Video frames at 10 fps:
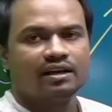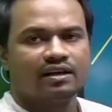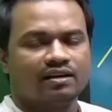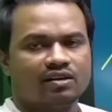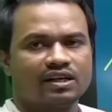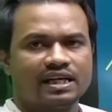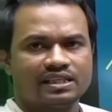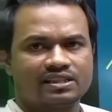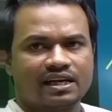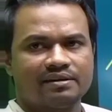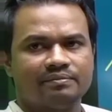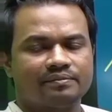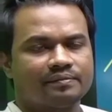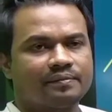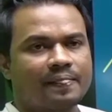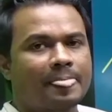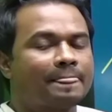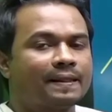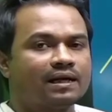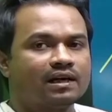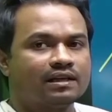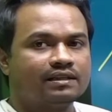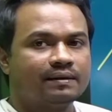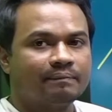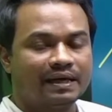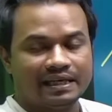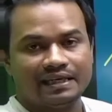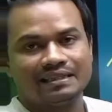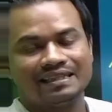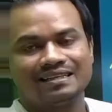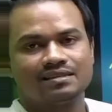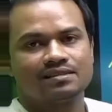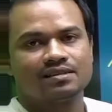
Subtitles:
organized crime, the money that is